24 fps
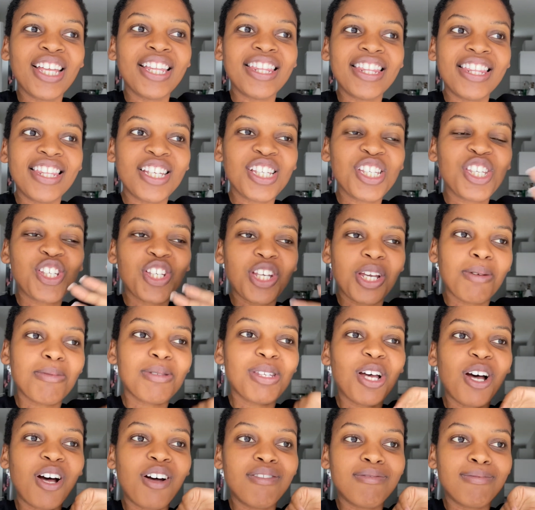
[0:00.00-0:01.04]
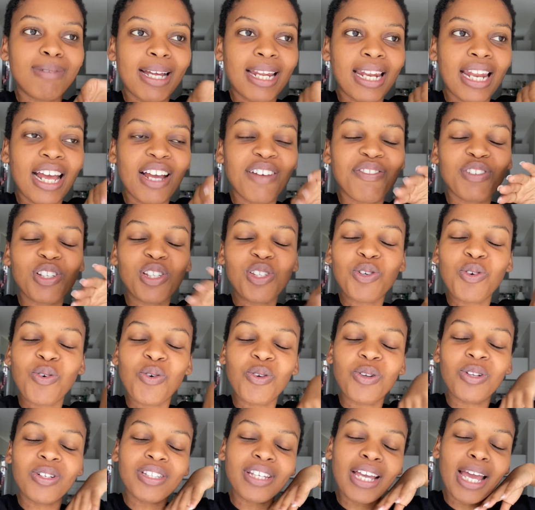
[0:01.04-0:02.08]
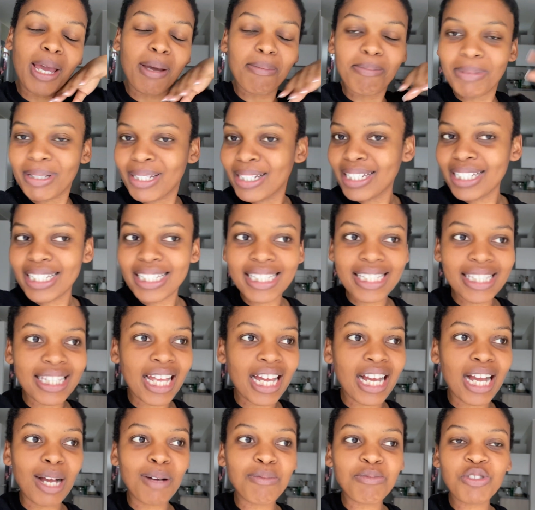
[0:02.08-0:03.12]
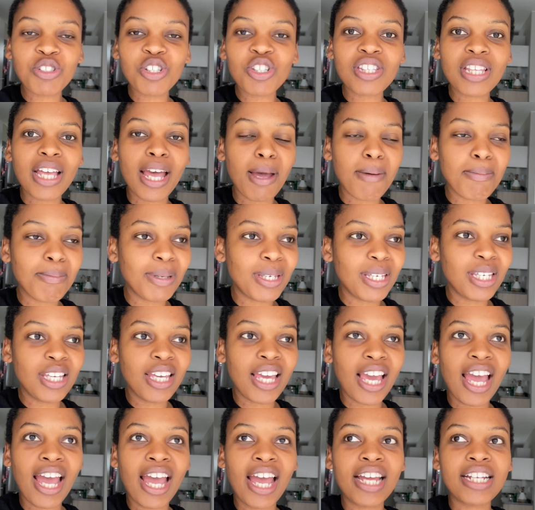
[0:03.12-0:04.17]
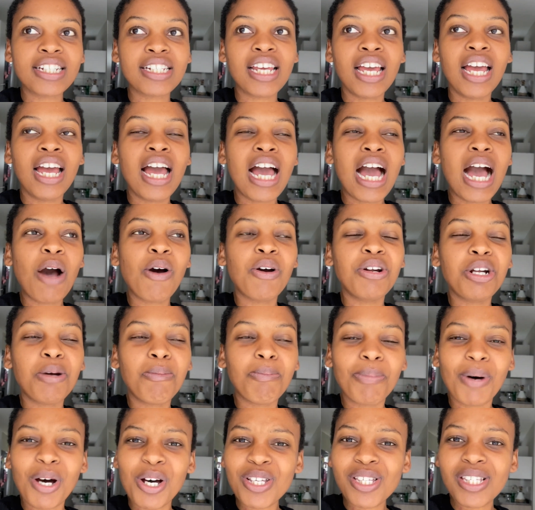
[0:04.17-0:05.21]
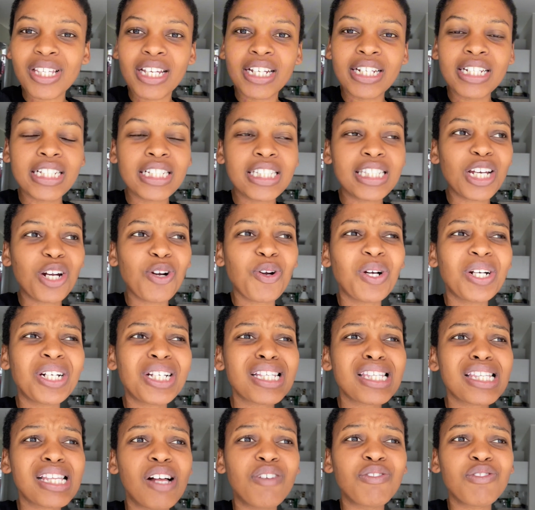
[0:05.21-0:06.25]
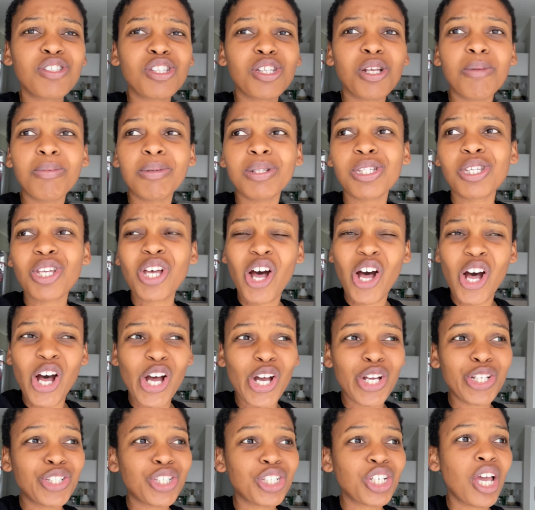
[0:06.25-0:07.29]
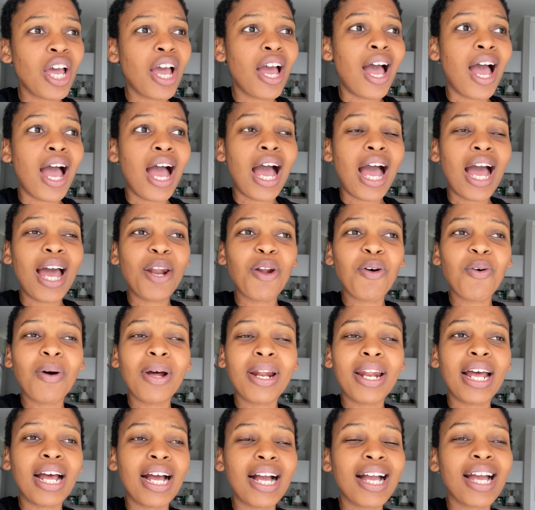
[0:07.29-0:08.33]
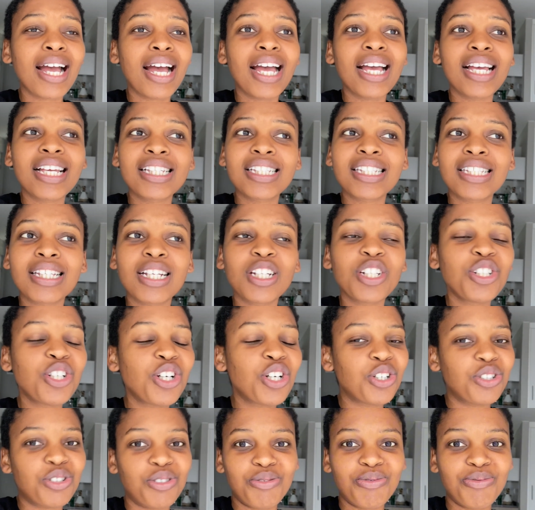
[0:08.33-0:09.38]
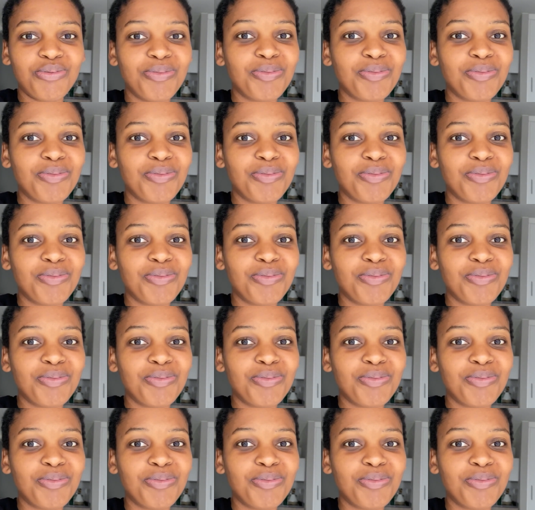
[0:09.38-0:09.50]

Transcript: this chapter of my life is called happiness. Like, I'm just happy and I wanna bask in it. I don't wanna self-sabotage. I don't wanna, guys, no.